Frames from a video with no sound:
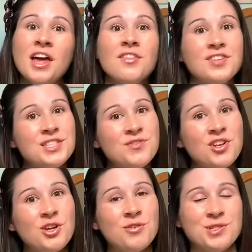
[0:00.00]
this
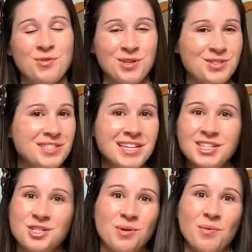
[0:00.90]
video is going to
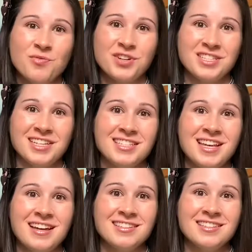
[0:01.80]
set you up for
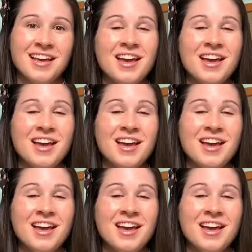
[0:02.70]
success.